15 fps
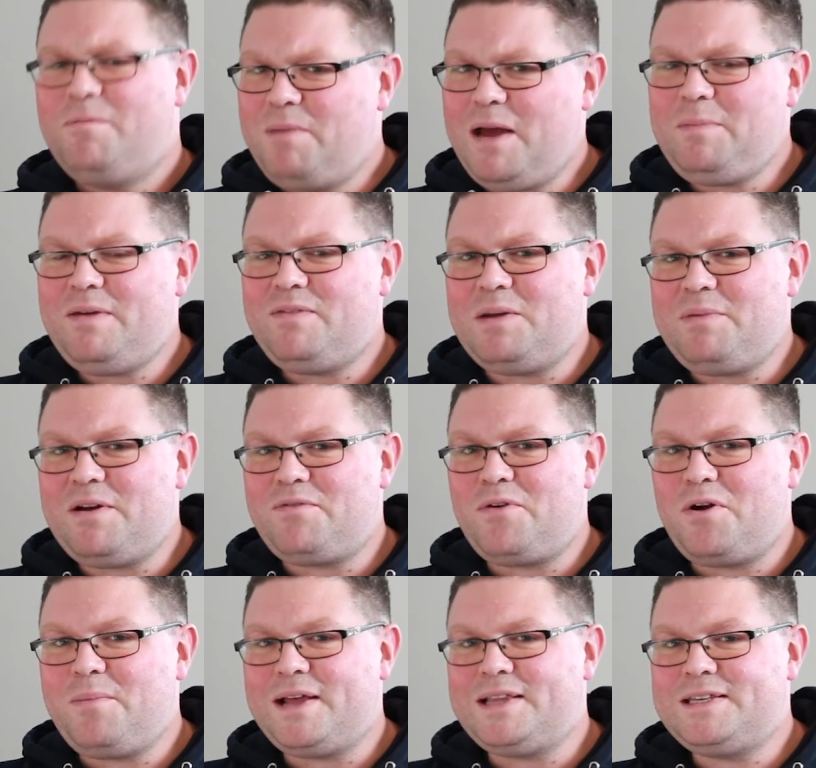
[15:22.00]
maybe even a bit of
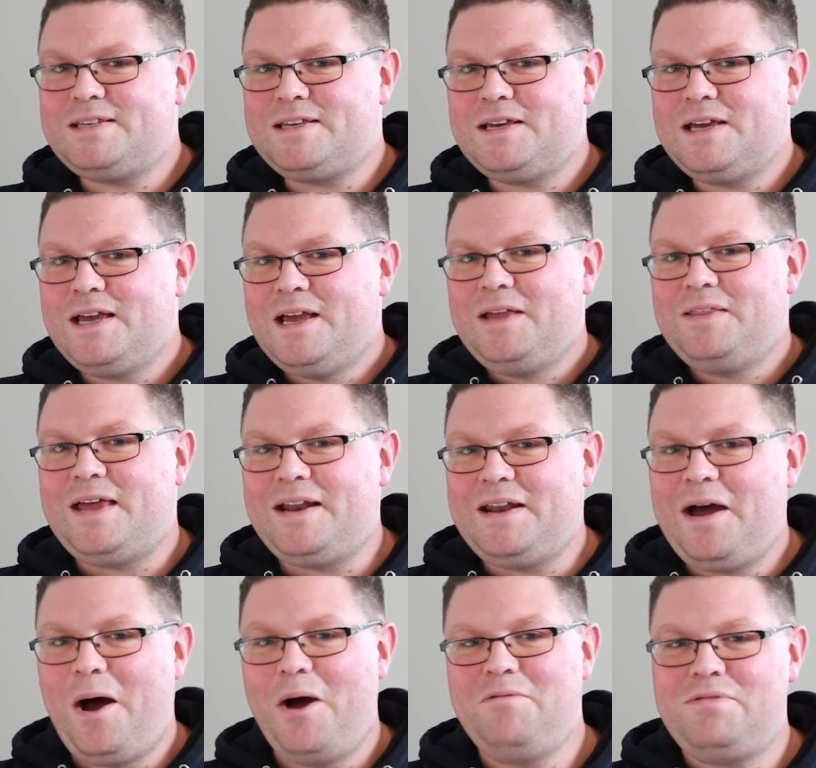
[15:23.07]
romance, then
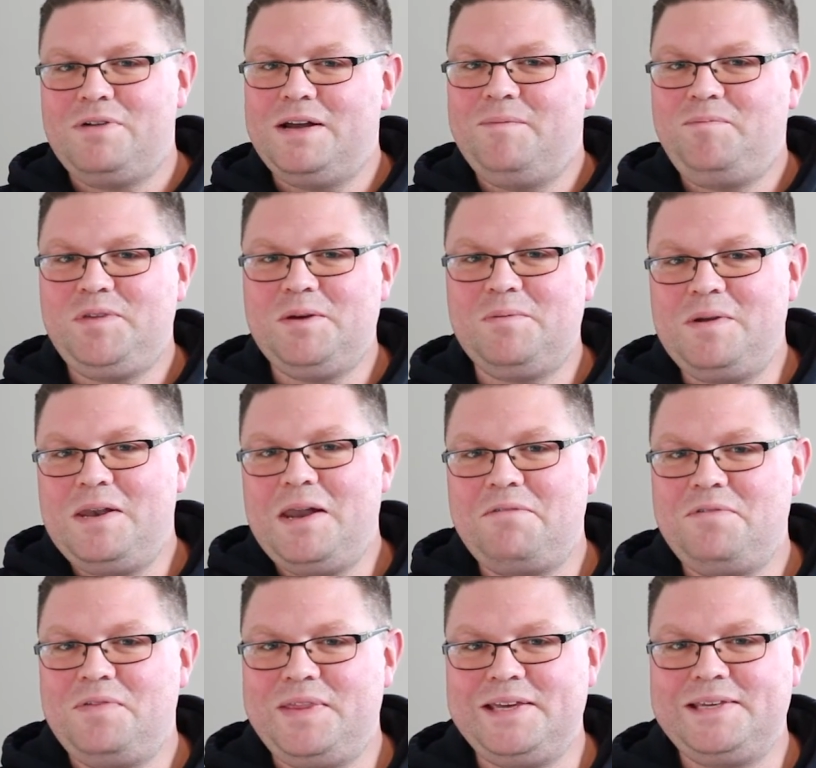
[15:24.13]
hopefully you will
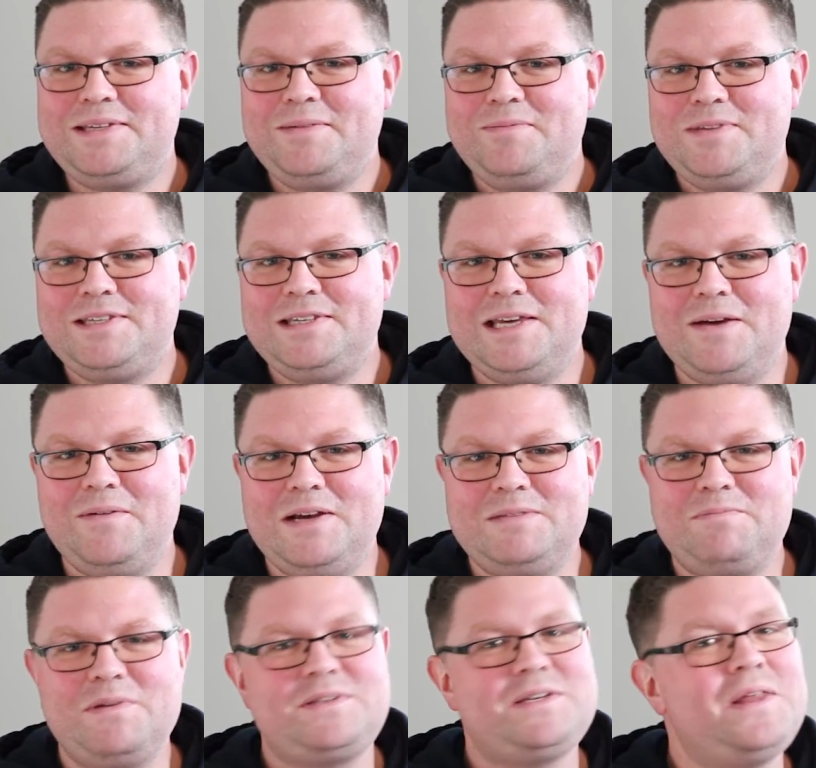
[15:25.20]
love this series.
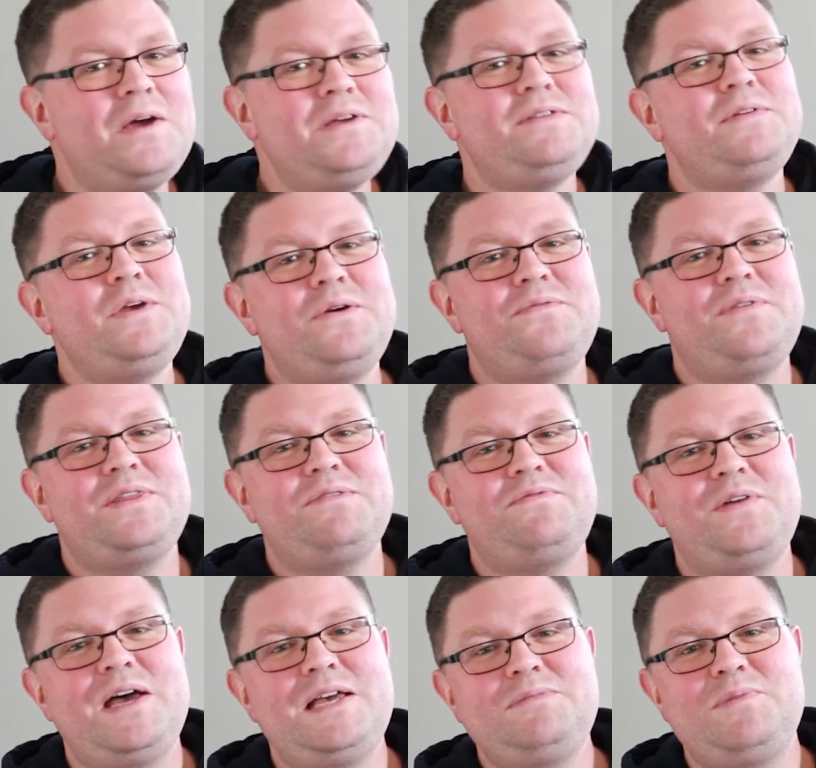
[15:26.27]
But to those of you who have read the
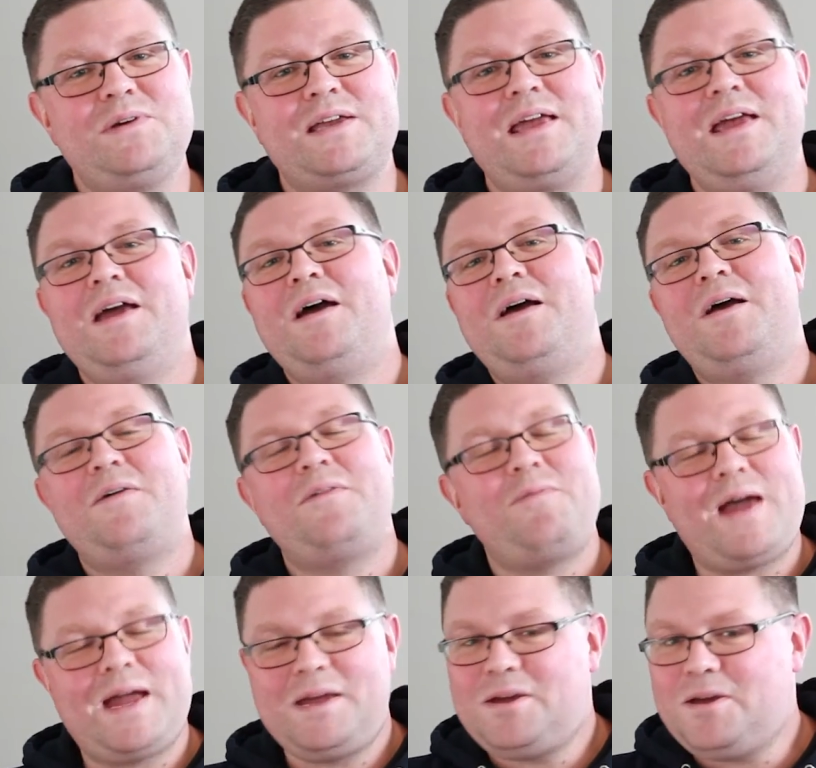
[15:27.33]
first book,
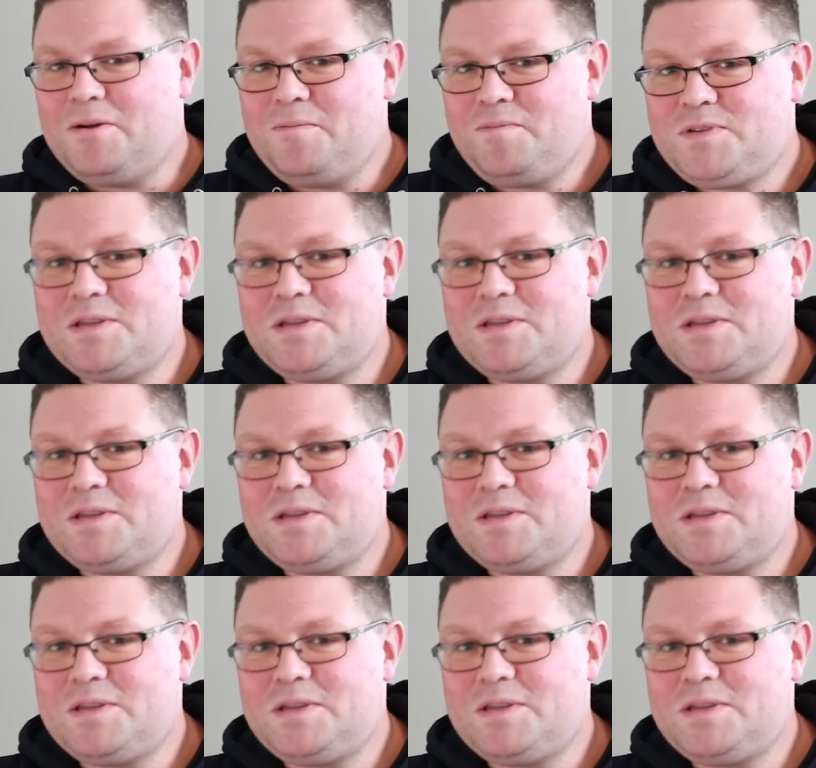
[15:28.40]
thank you.